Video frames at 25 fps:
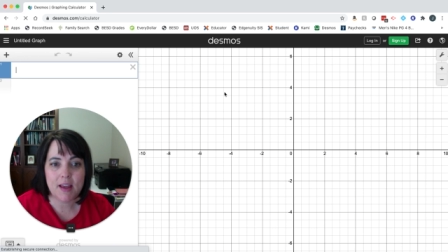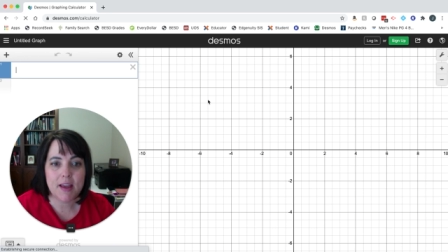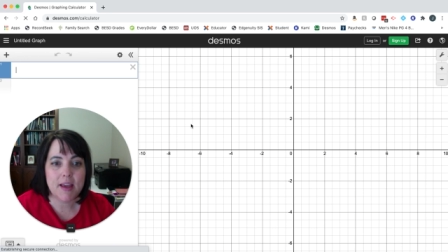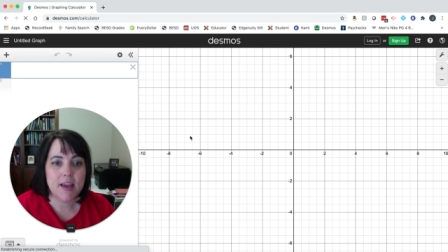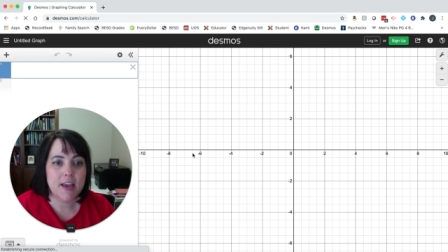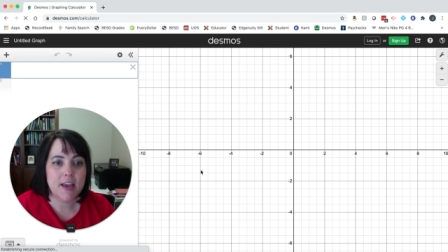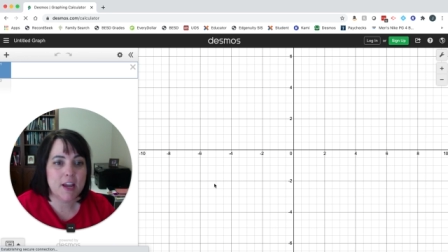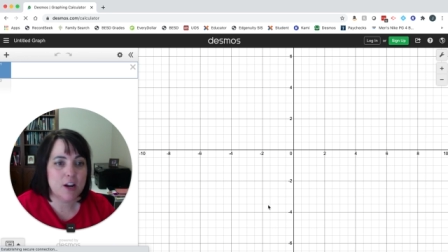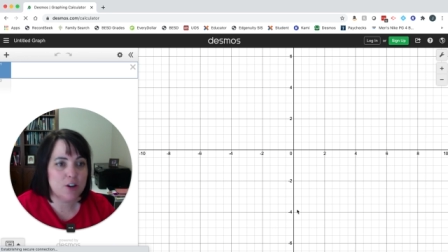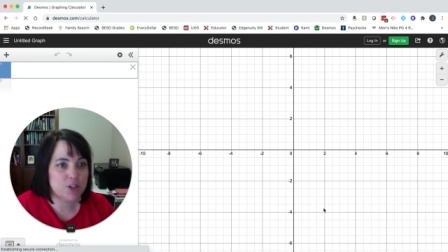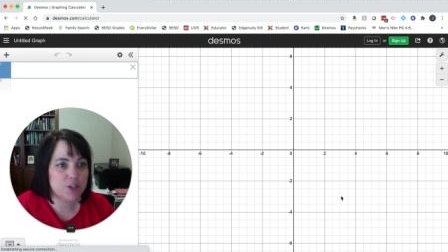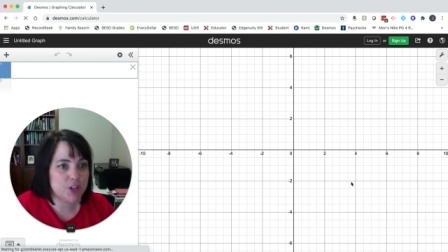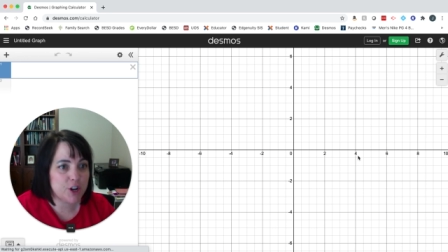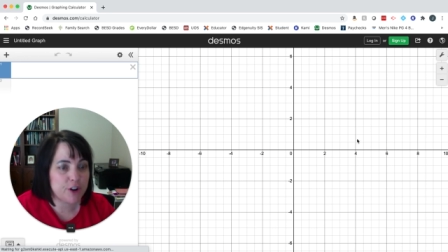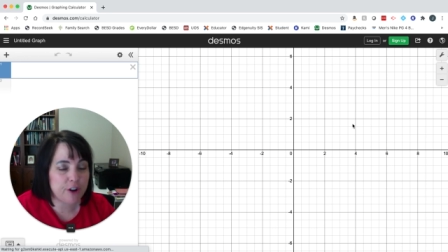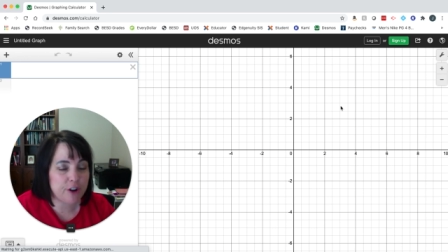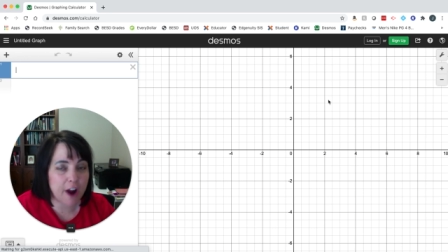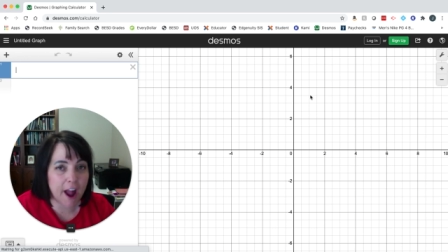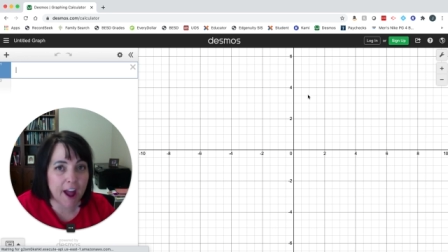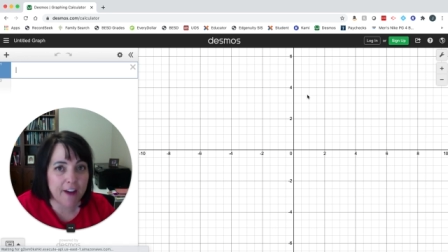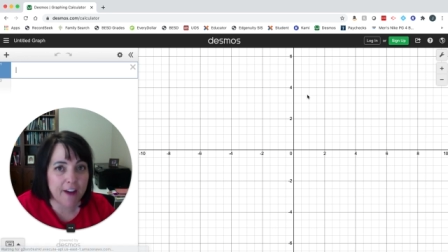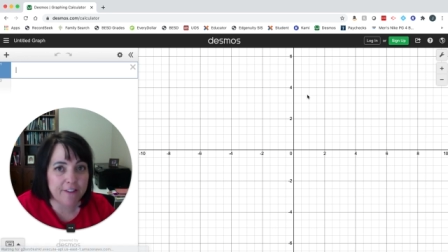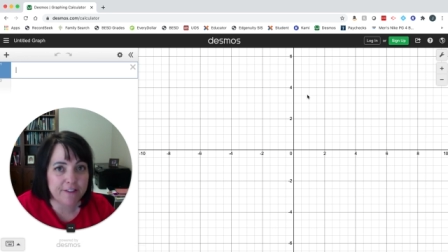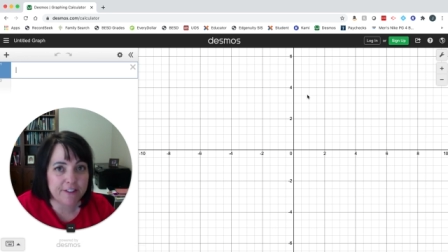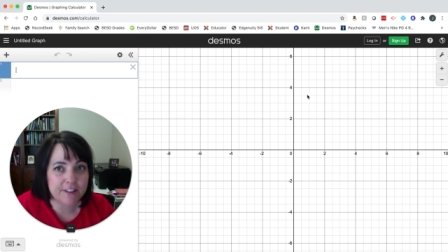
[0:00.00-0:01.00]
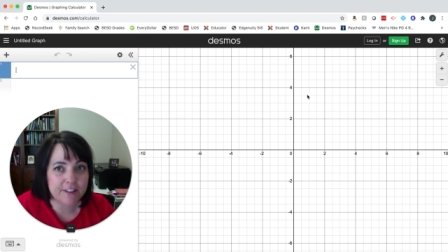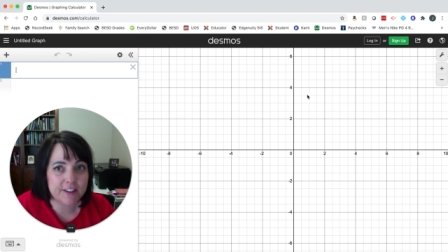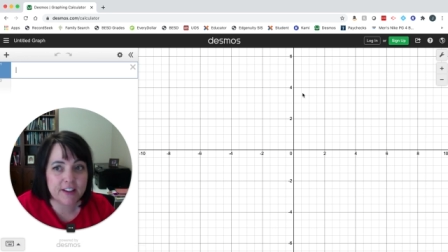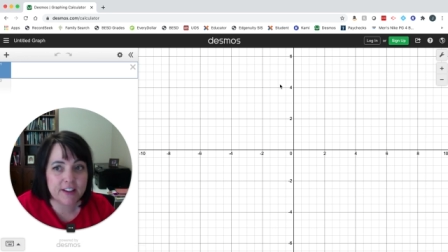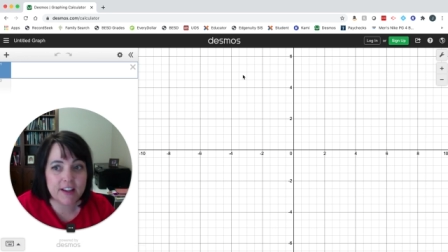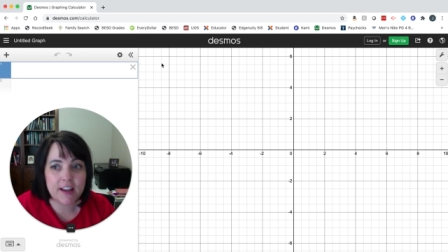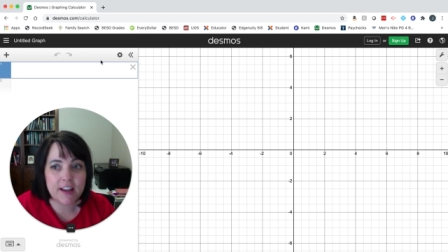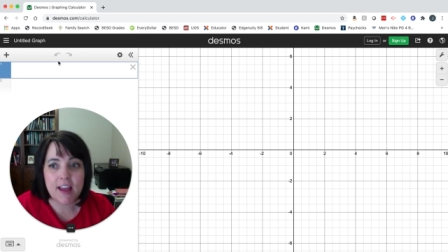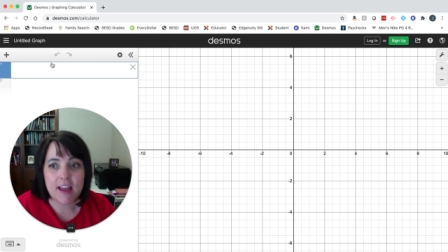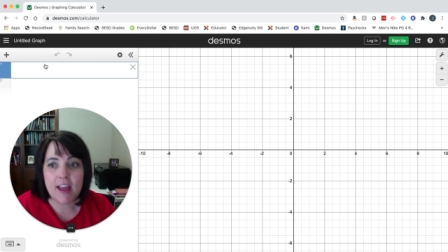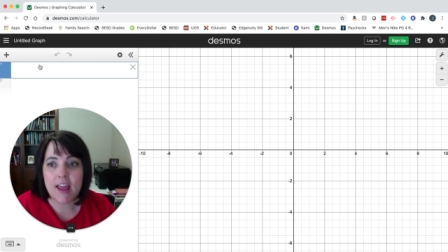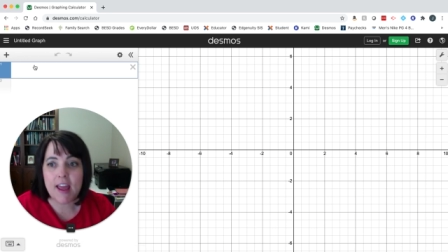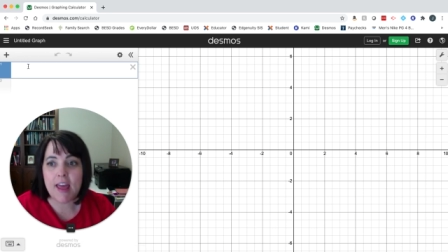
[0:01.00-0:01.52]
Here's our graph.
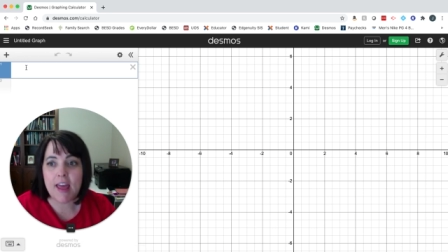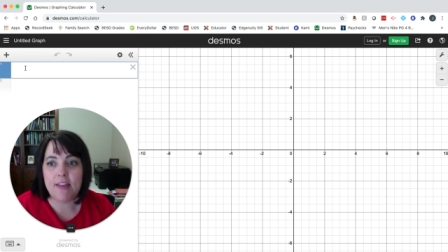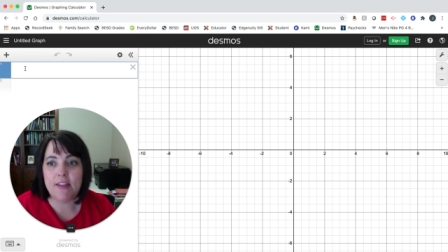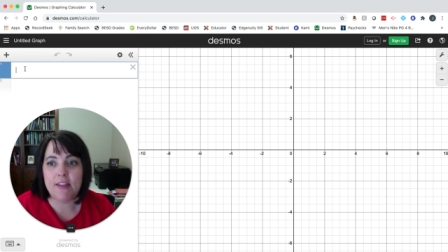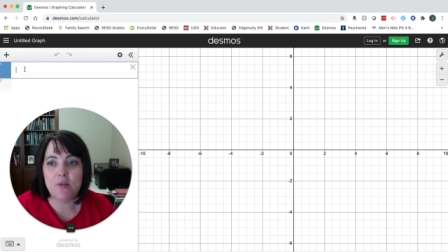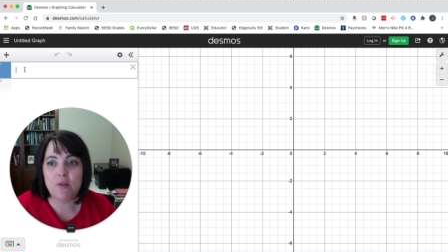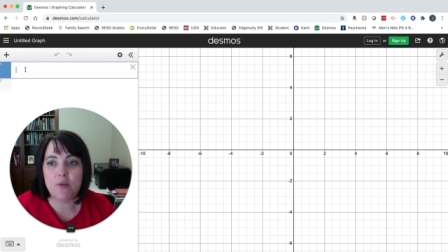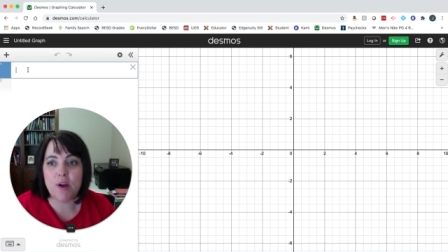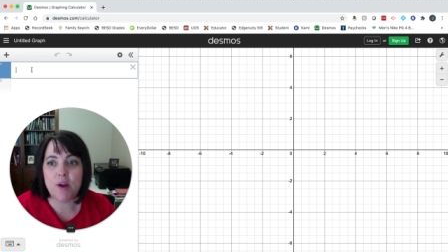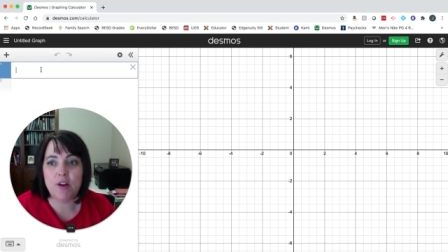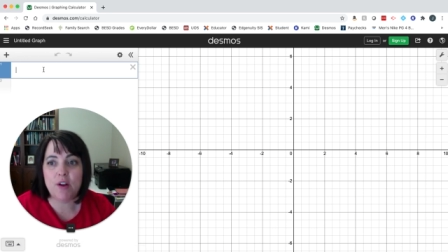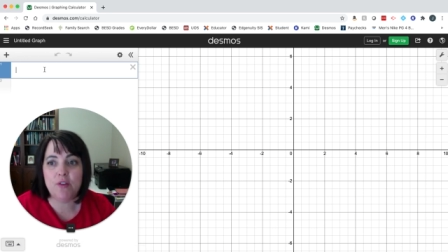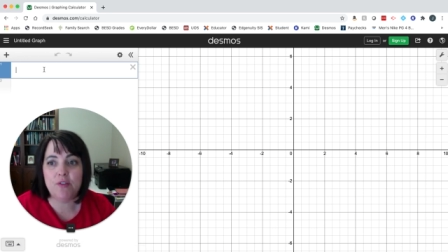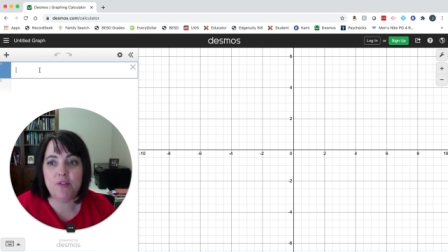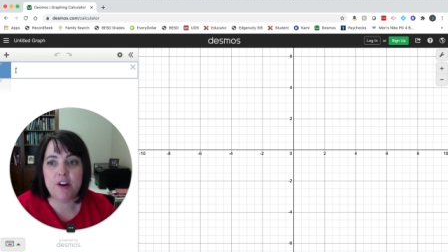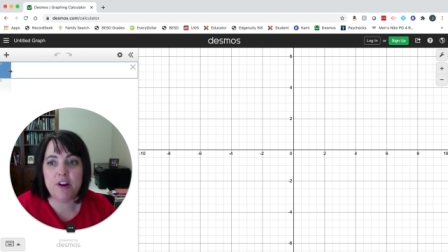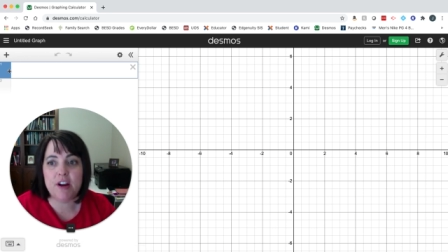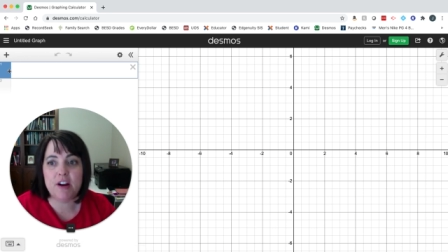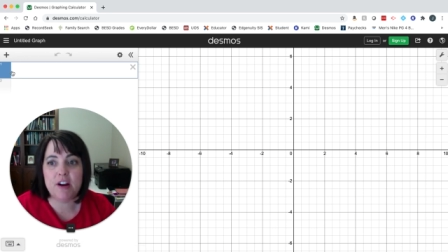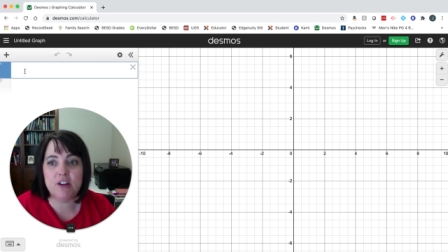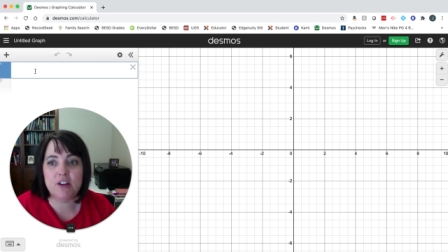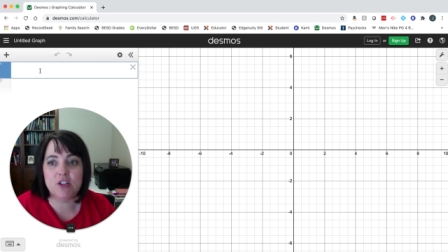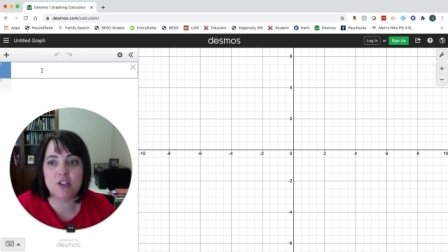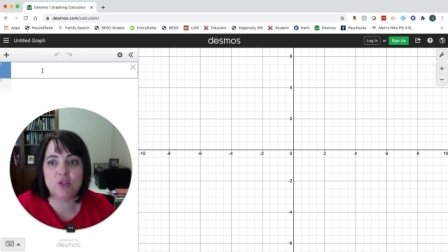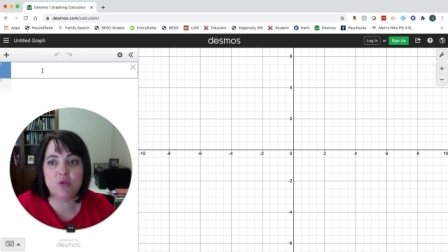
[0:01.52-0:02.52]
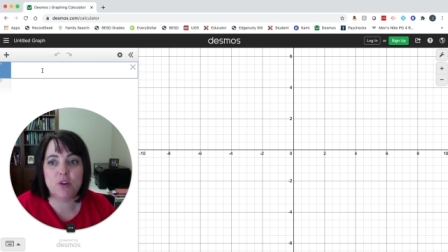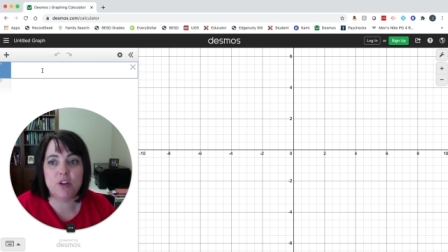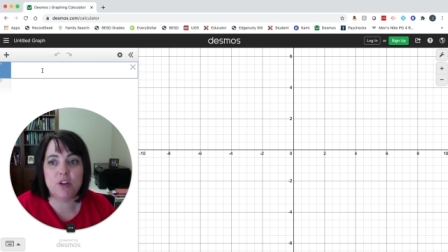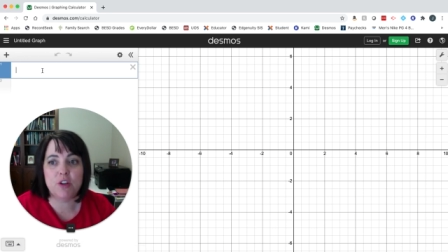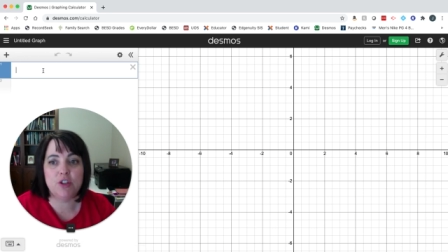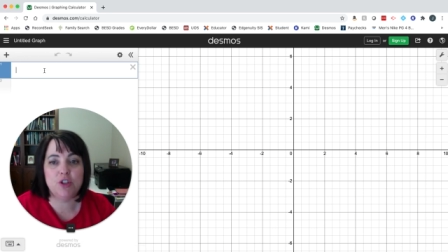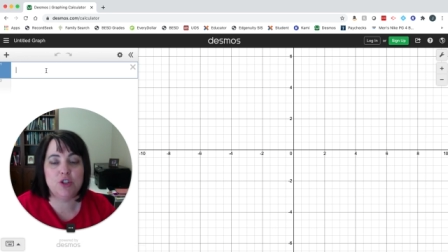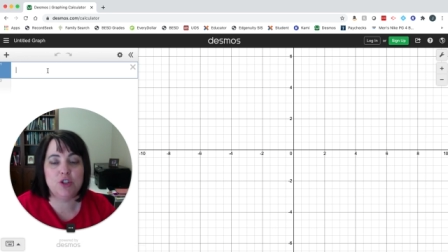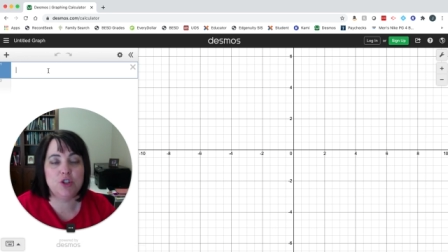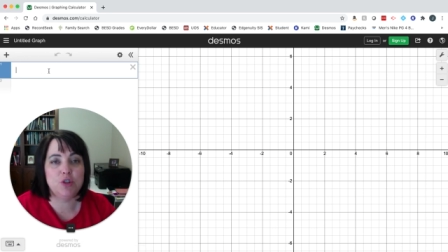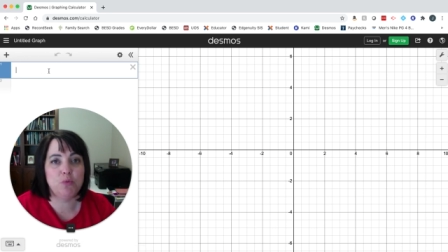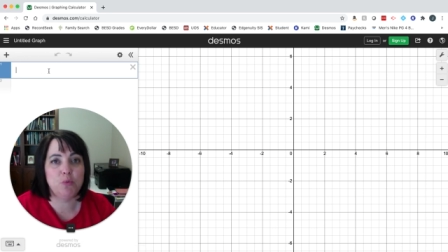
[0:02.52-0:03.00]
And then right over here is going to